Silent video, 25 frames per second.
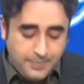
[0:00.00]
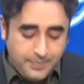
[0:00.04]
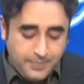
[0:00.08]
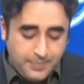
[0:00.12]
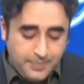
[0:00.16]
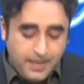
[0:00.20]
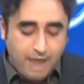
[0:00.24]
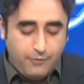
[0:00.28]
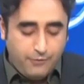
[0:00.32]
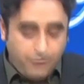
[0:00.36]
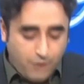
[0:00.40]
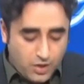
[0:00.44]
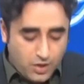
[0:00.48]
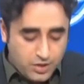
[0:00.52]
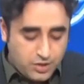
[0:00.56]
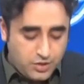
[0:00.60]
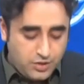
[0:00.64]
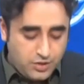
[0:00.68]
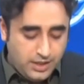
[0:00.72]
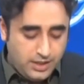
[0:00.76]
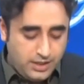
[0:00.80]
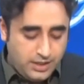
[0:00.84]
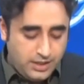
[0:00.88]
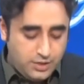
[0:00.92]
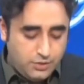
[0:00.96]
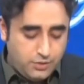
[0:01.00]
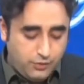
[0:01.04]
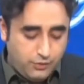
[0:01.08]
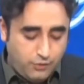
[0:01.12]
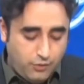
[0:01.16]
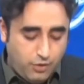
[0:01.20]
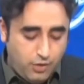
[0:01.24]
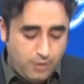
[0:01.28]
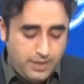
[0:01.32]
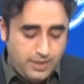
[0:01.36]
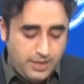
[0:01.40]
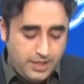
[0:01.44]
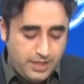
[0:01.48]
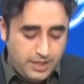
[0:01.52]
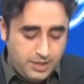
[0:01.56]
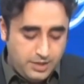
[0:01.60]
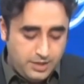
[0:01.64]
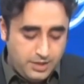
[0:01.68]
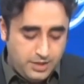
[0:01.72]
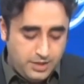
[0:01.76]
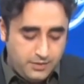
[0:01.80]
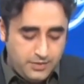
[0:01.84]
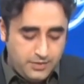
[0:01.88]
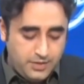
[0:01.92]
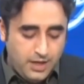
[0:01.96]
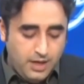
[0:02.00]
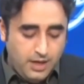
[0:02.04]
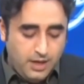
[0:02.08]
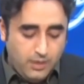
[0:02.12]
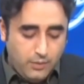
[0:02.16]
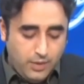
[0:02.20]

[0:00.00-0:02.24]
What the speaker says: By fostering these reform initiatives,